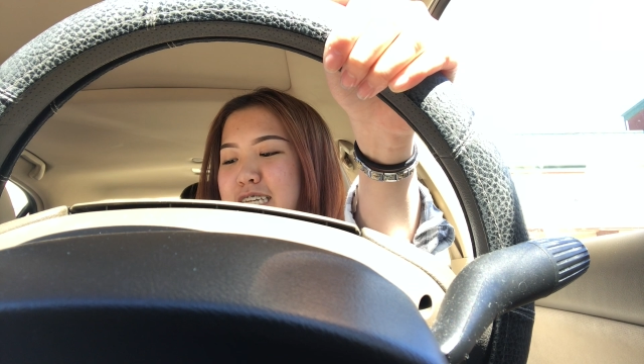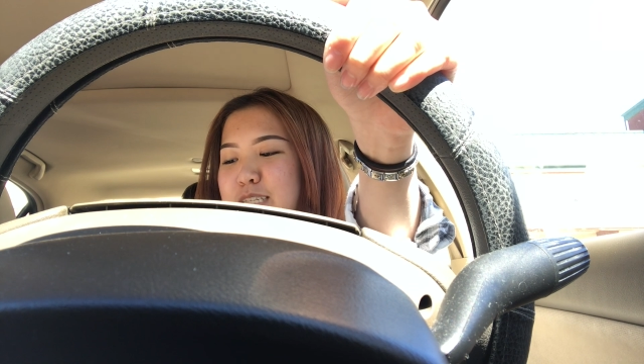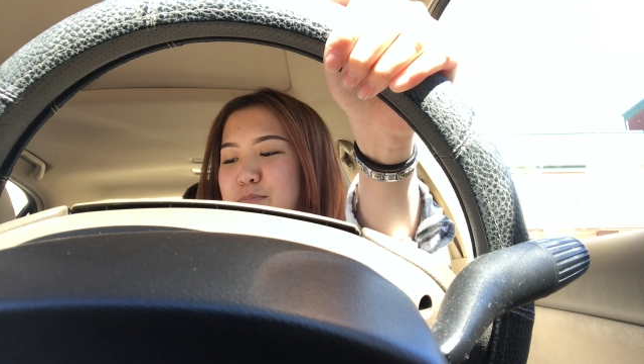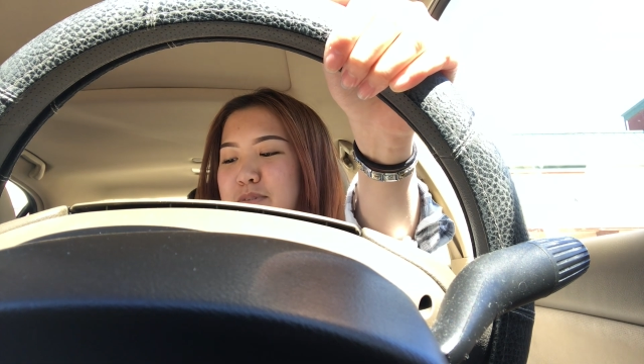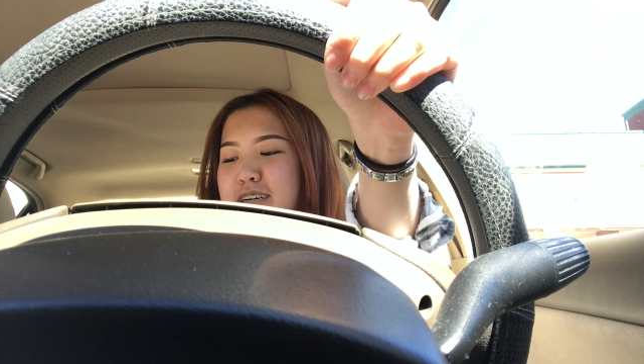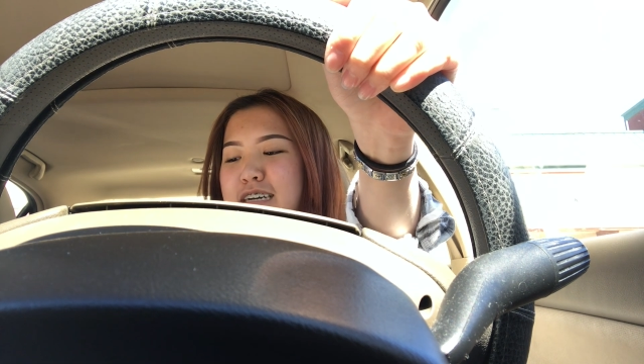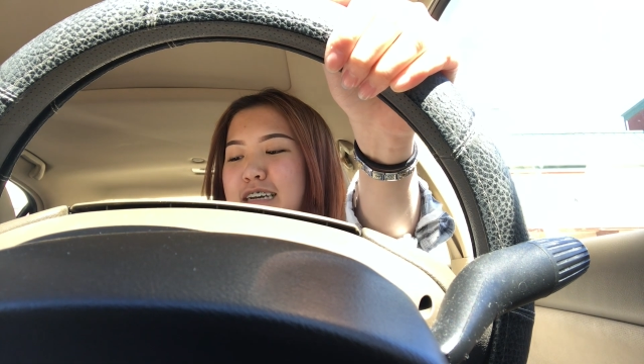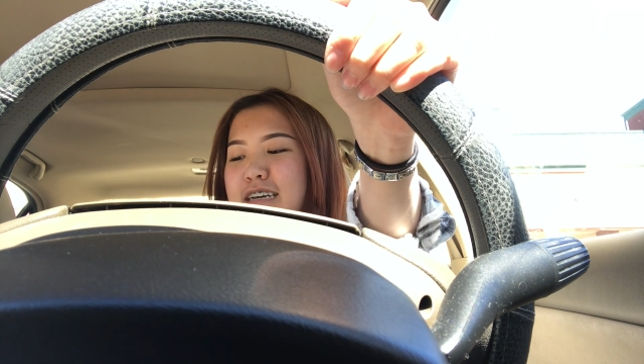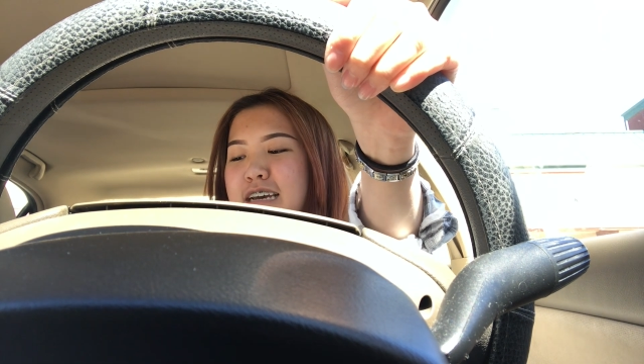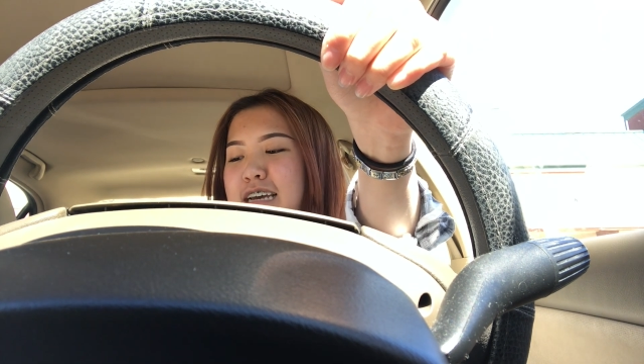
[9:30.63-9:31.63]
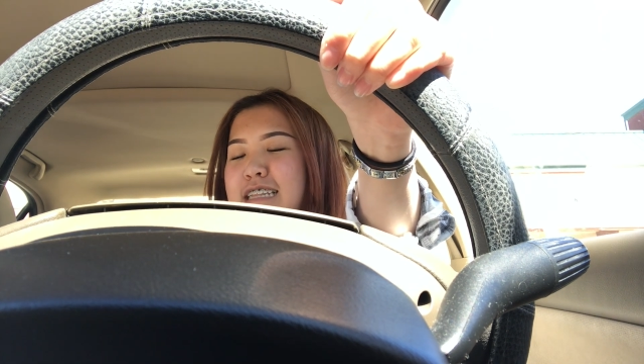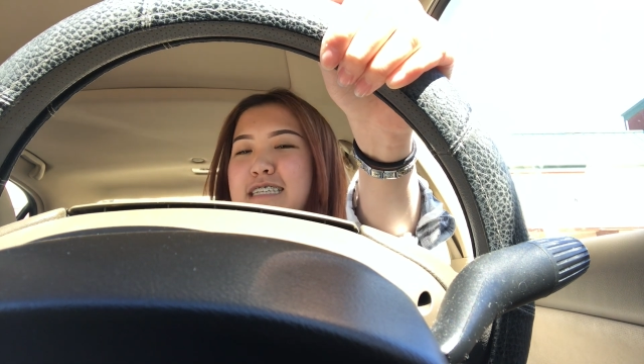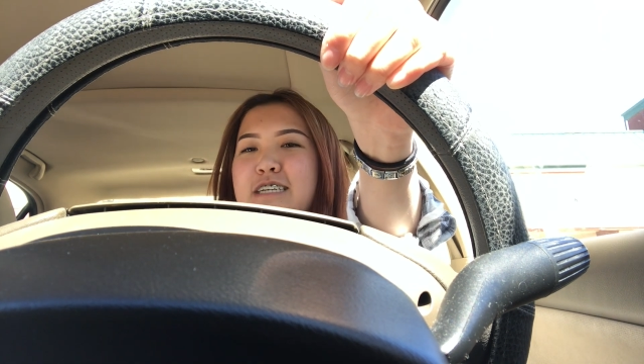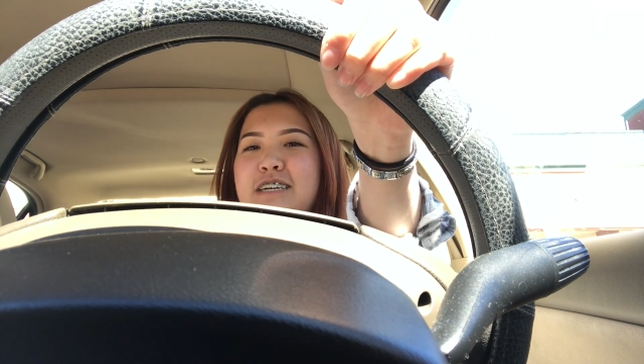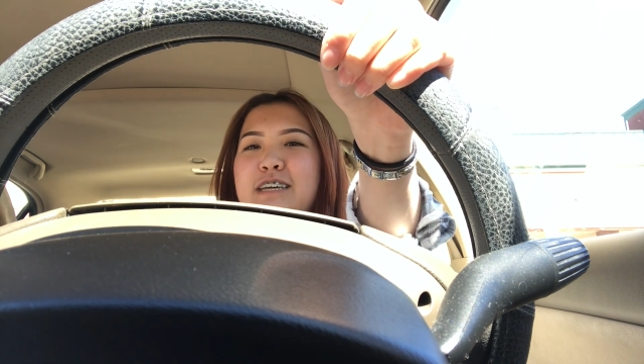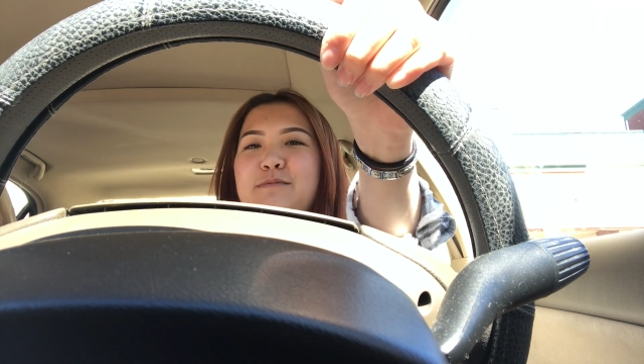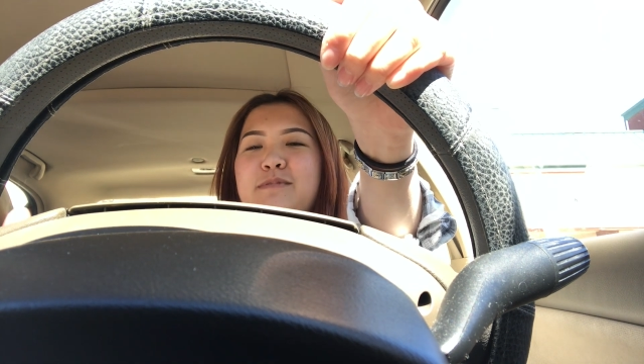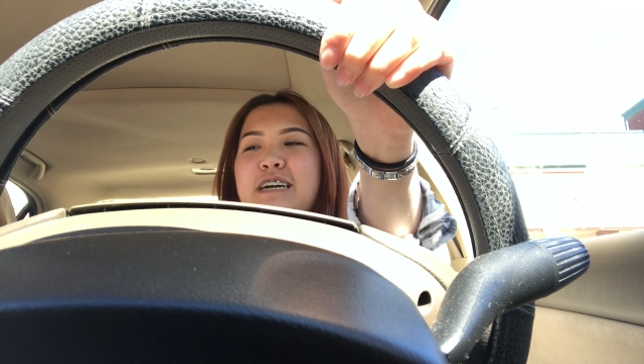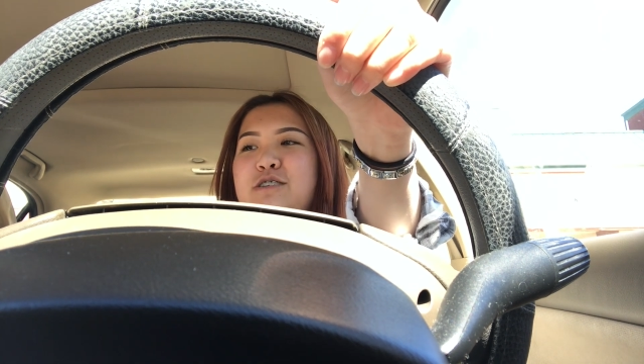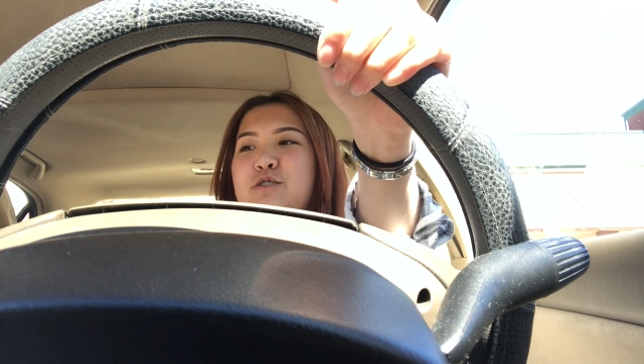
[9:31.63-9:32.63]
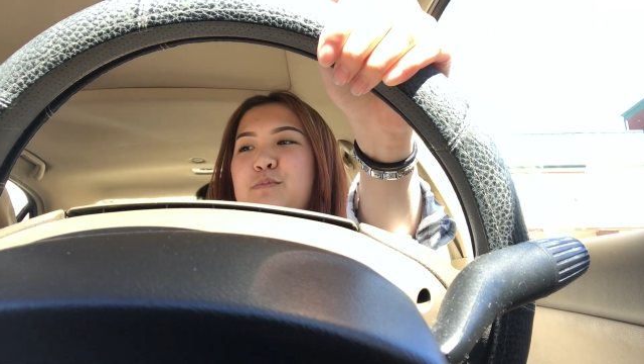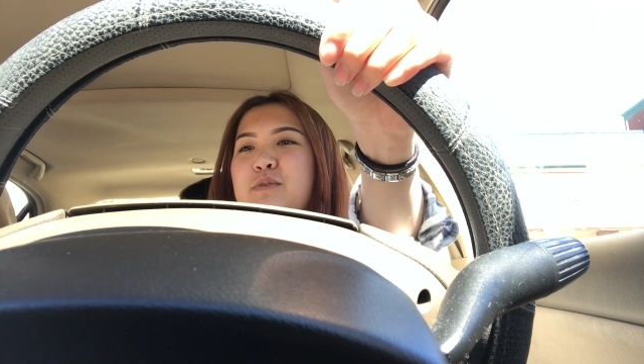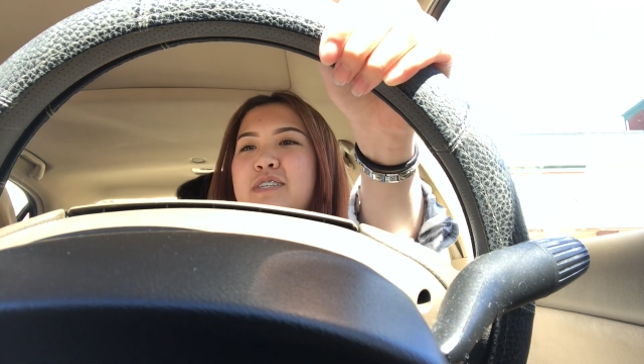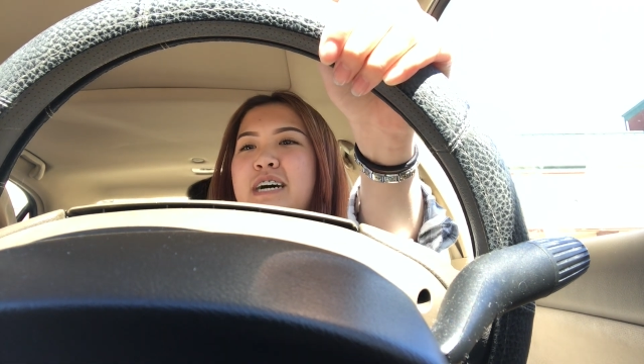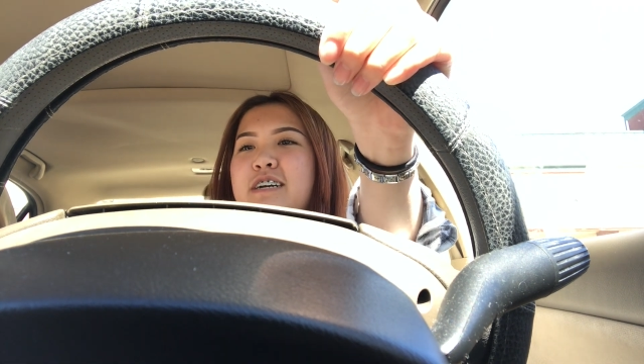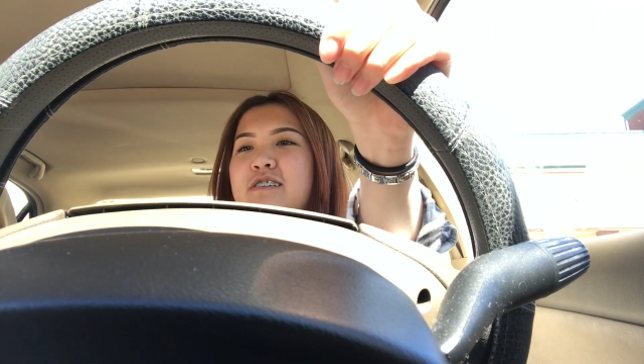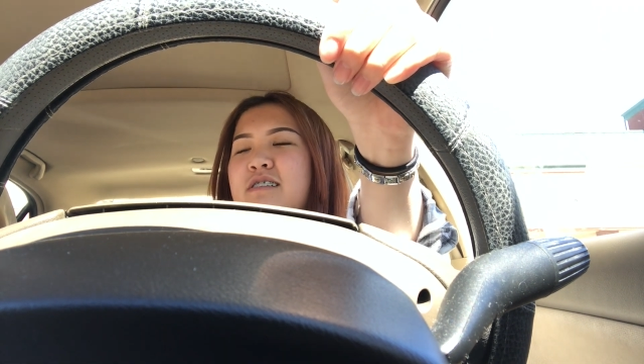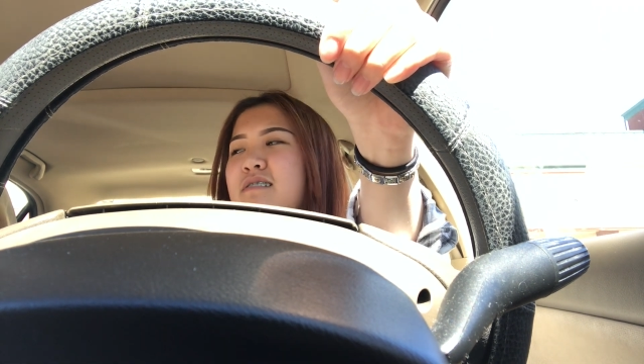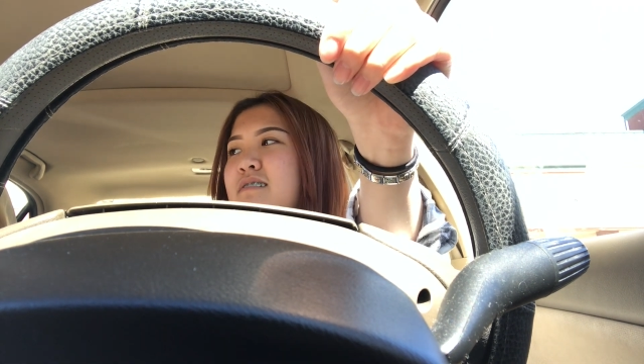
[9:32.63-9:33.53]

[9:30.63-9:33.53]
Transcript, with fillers: minutes. Good. But that's because I'm like super tired.